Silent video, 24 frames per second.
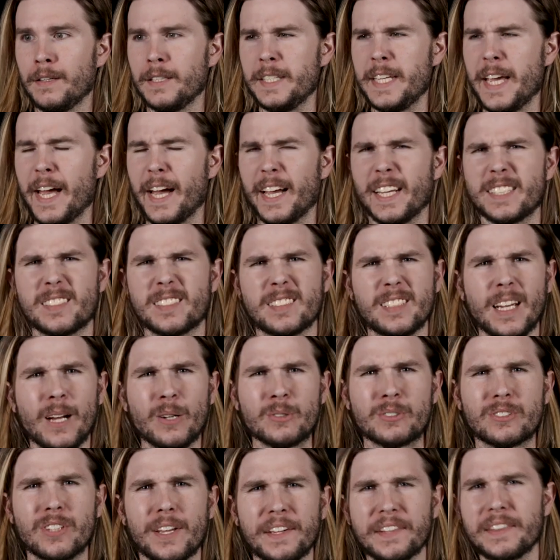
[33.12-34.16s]
Yeah, it
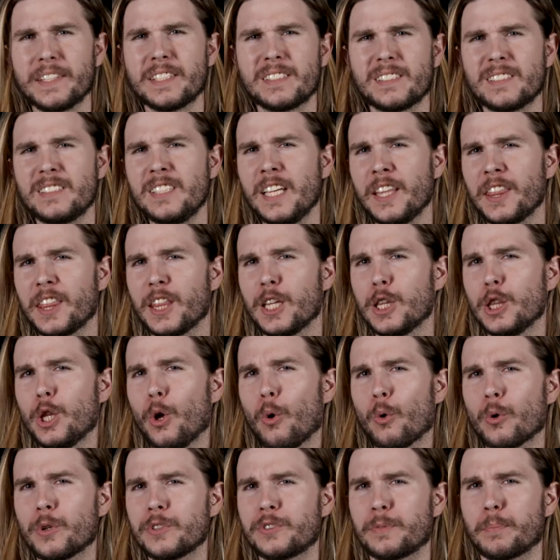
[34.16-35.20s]
sounds like the Sith
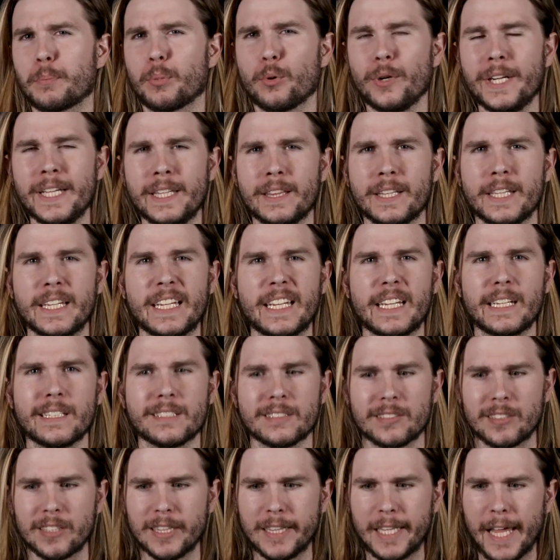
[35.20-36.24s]
Lord's breathing
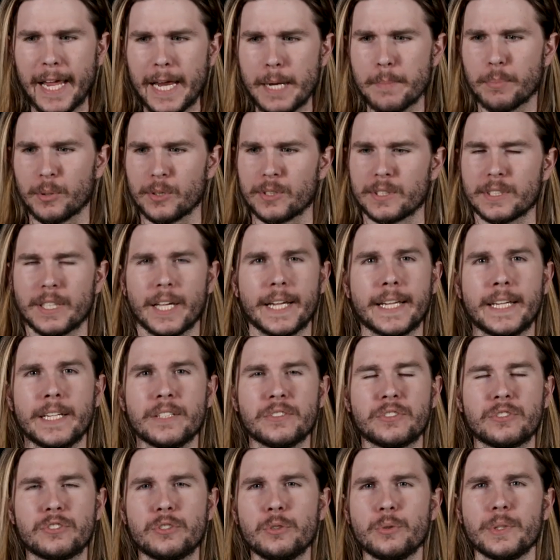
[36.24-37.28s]
is labored, like
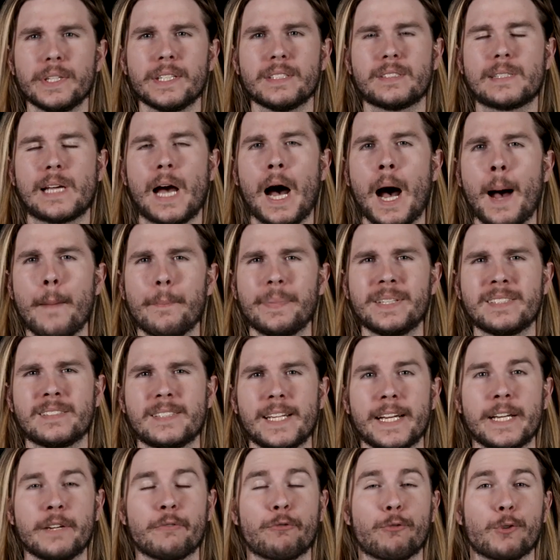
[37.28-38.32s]
his suit is
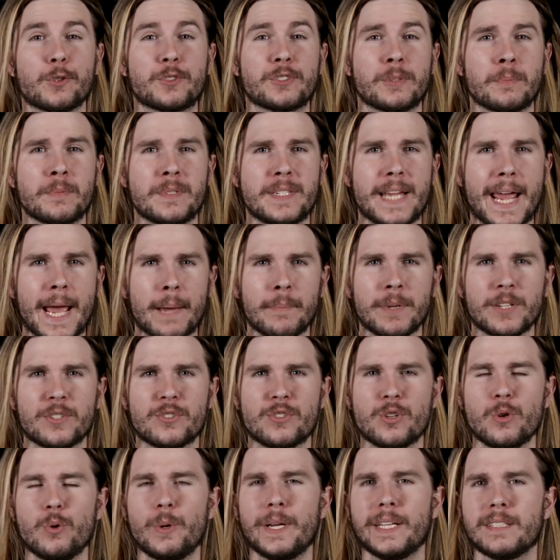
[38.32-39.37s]
compensating for some damage
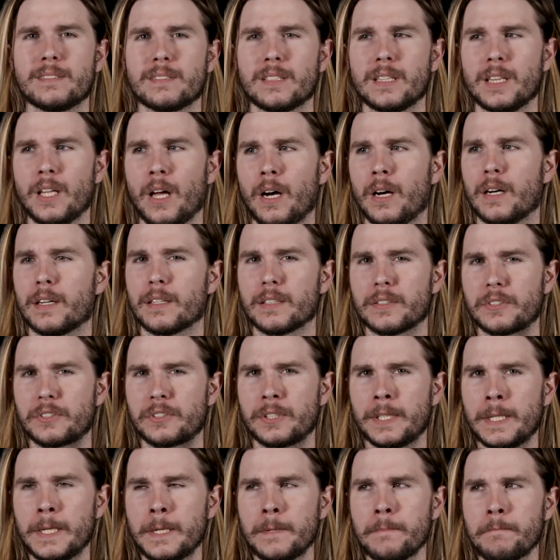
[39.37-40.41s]
to his
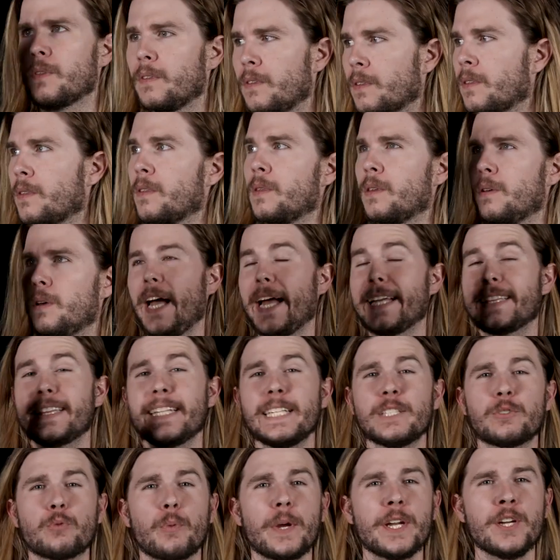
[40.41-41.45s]
lungs. At
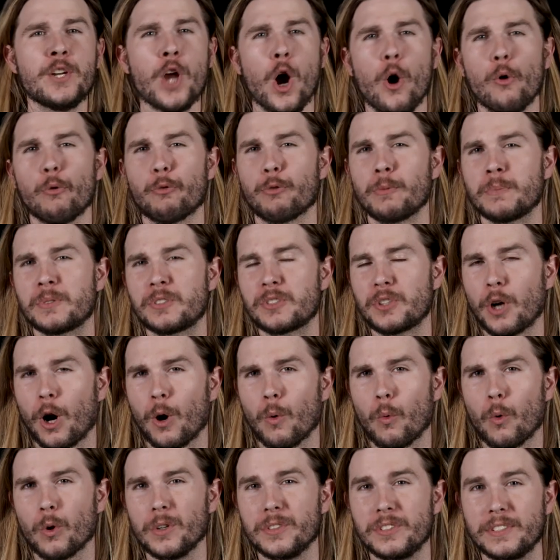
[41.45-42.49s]
least we know from Star
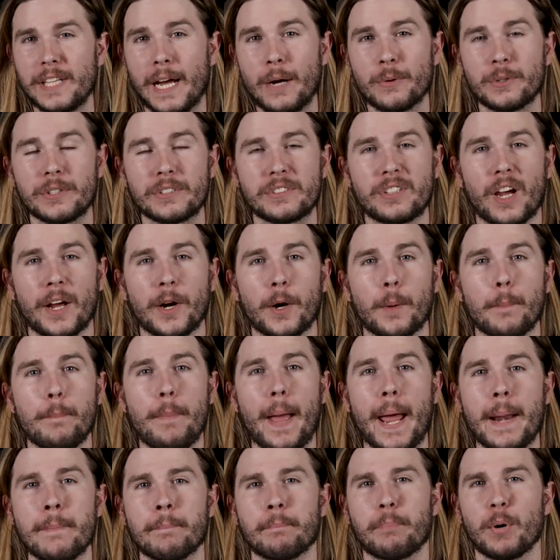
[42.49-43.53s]
Wars sound designer
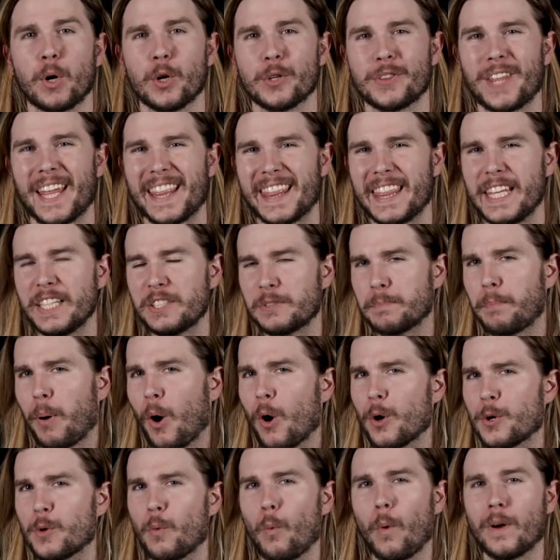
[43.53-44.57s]
Ben Burtt that this
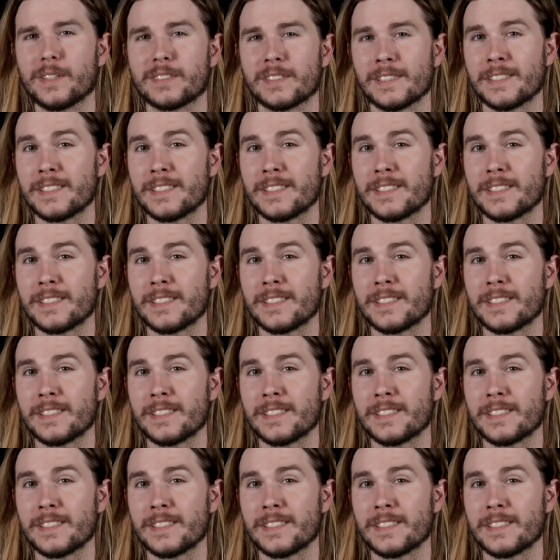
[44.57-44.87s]
part was